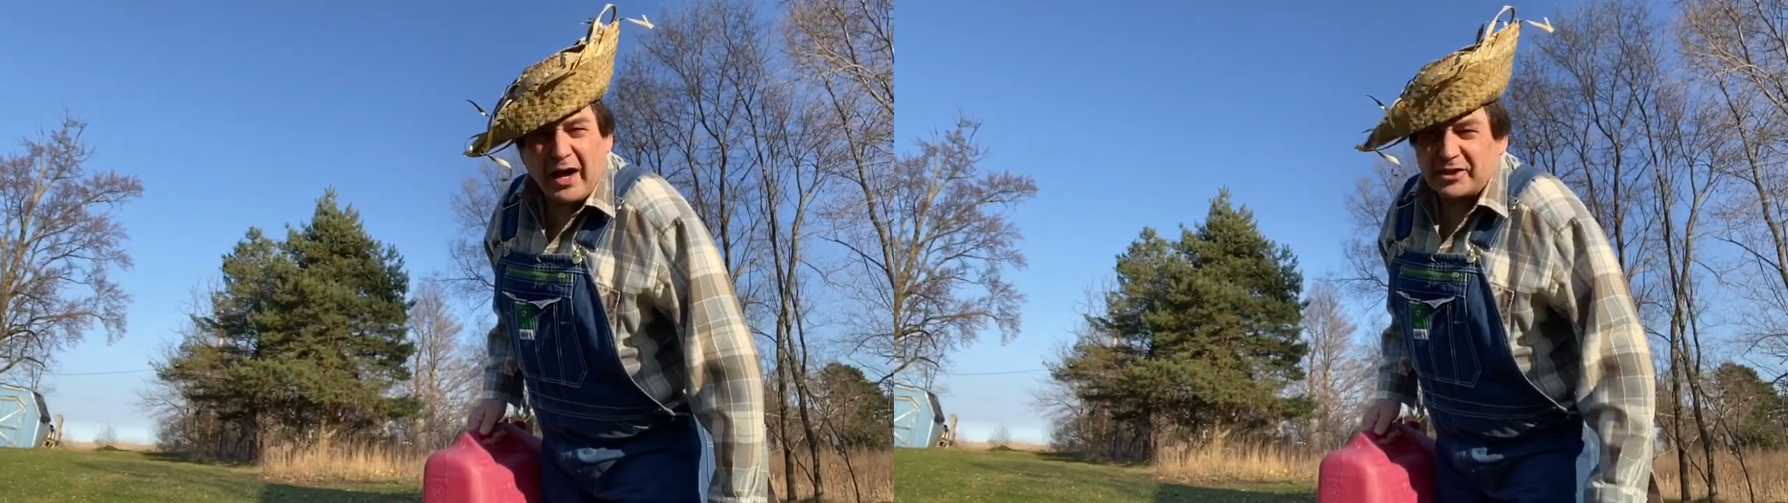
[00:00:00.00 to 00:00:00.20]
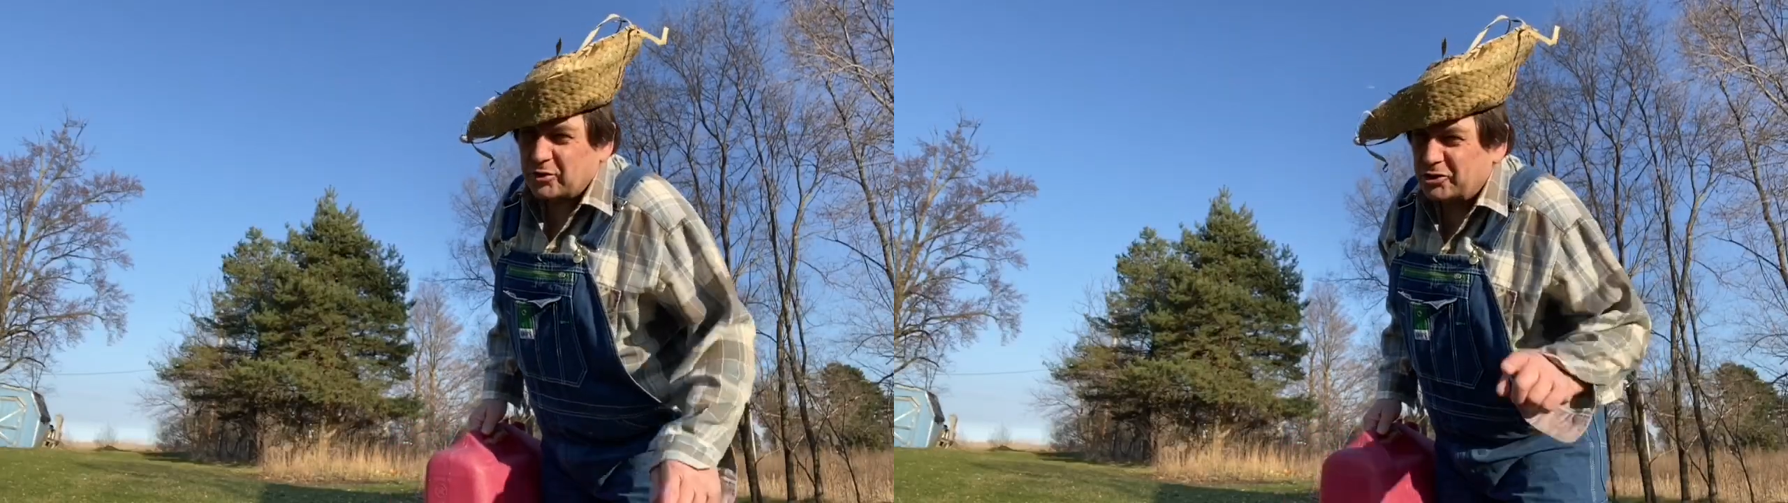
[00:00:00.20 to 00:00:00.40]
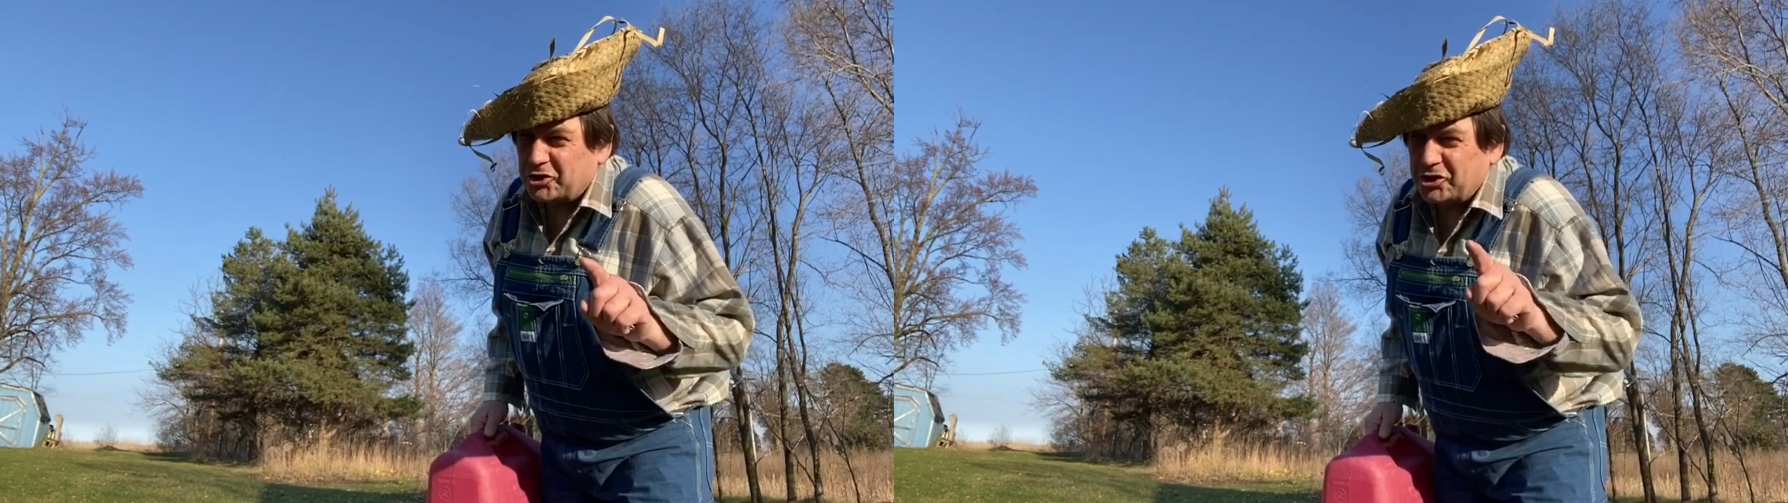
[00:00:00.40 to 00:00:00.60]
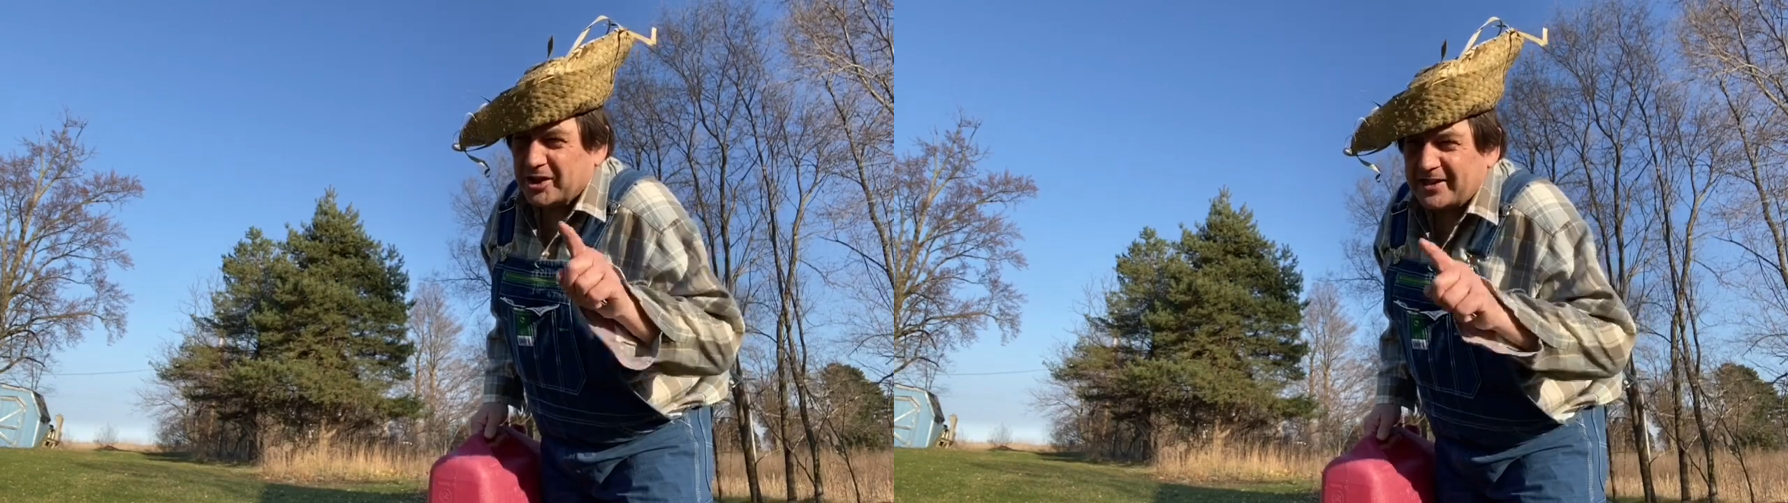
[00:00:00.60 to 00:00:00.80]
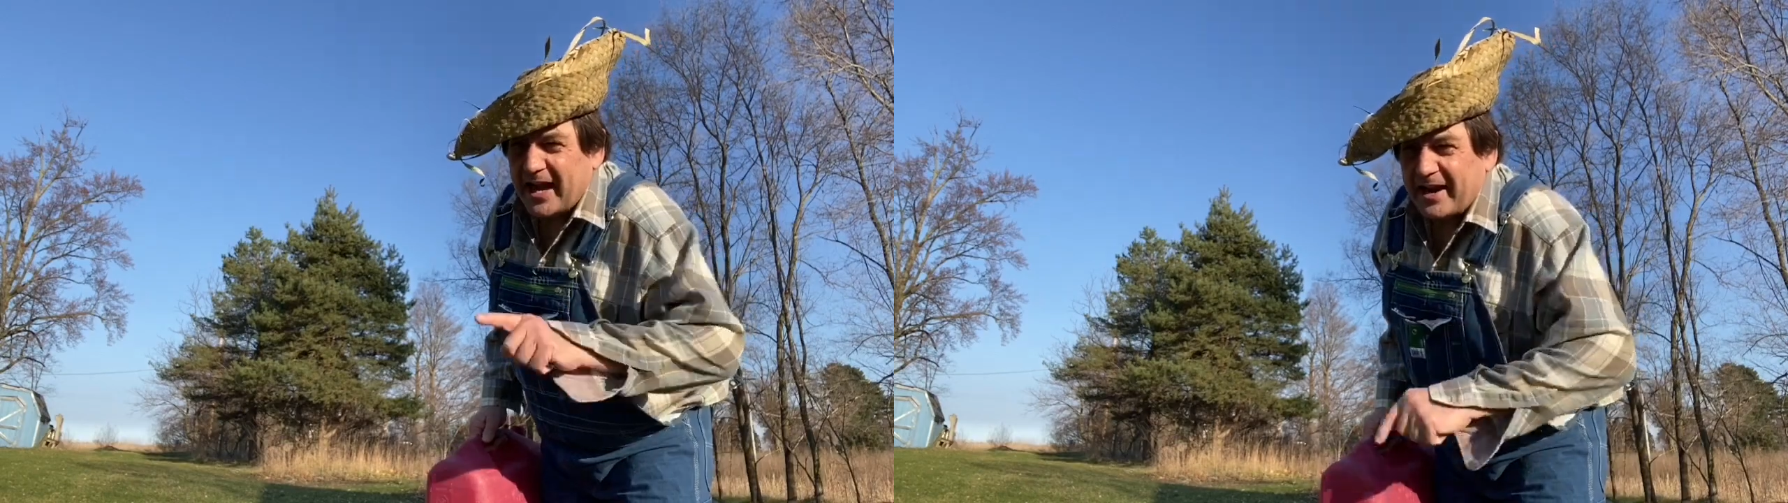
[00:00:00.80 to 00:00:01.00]
so just
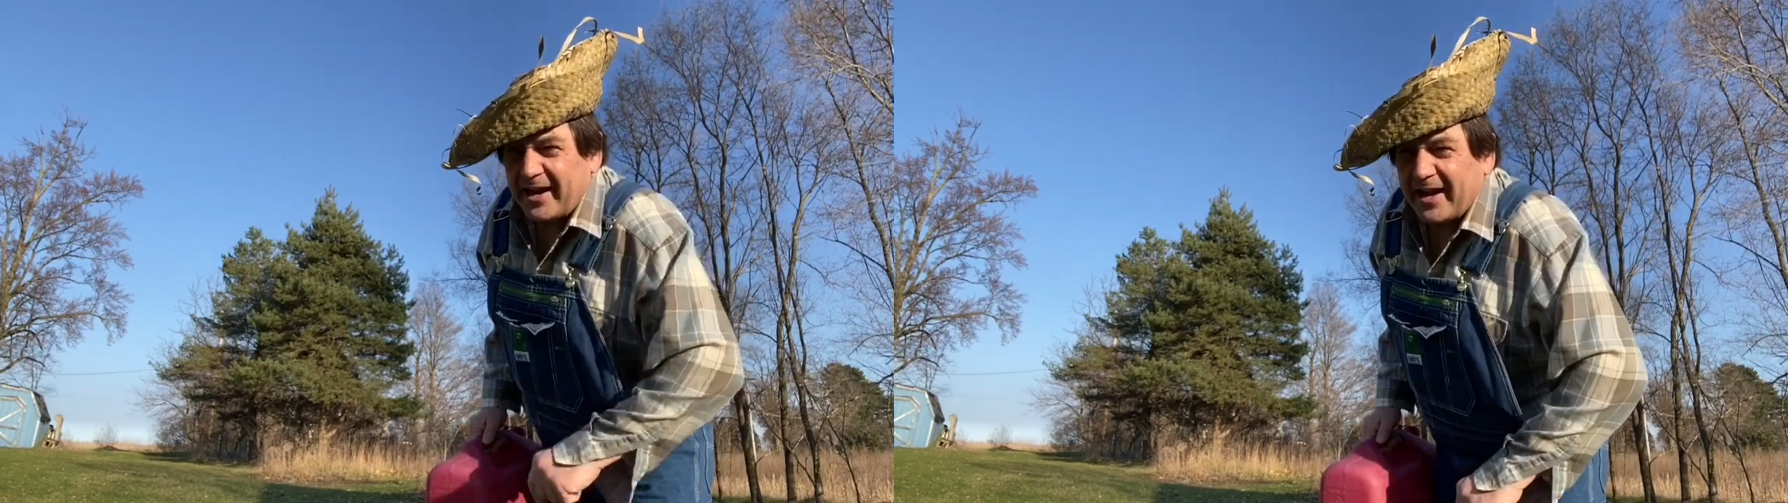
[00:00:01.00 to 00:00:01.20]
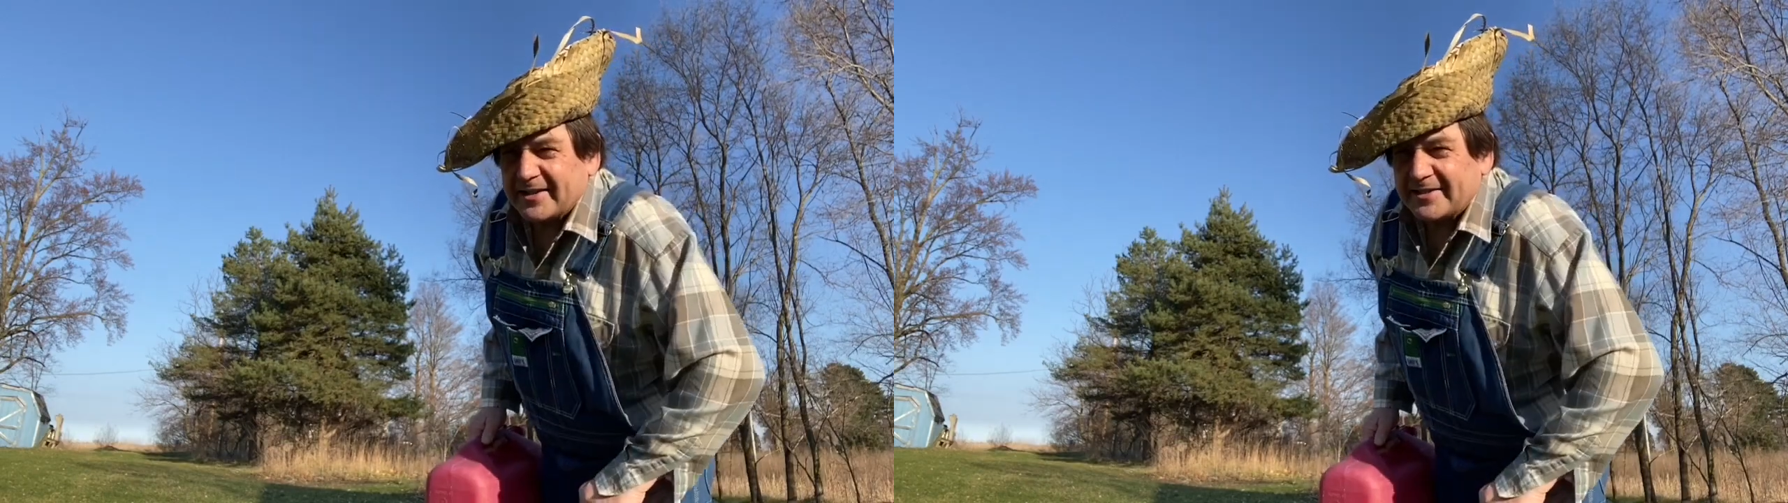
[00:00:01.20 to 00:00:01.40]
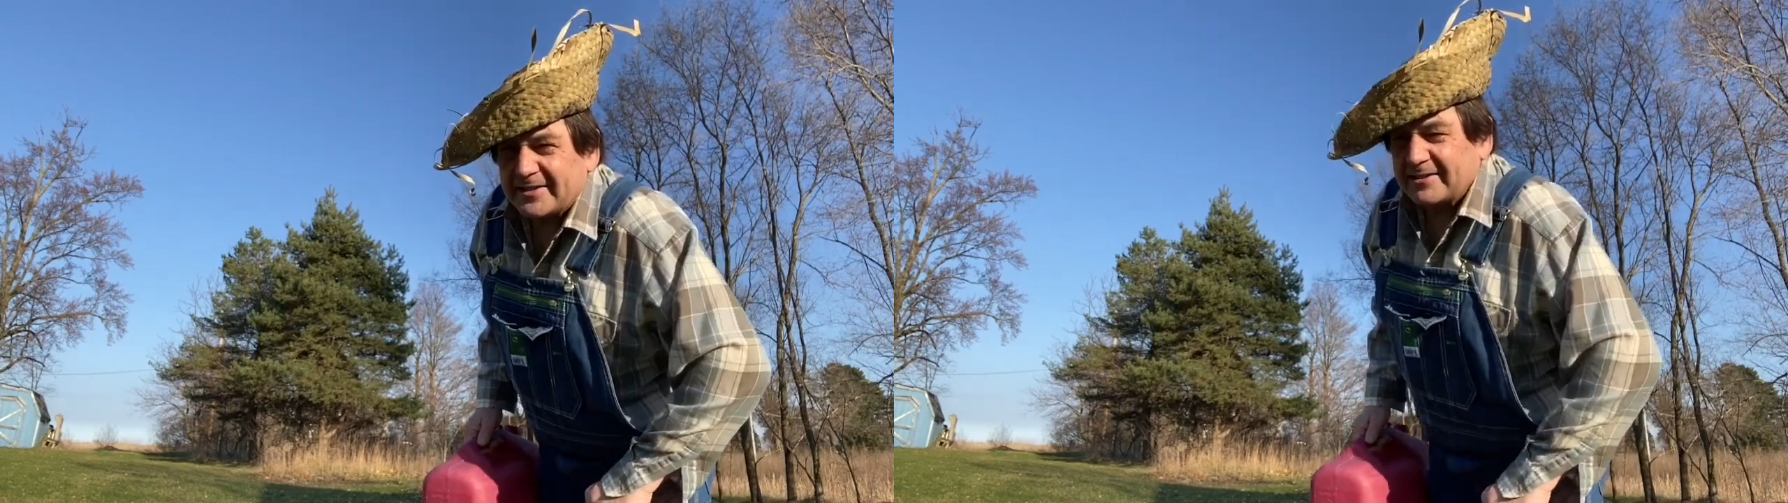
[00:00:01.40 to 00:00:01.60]
add an S.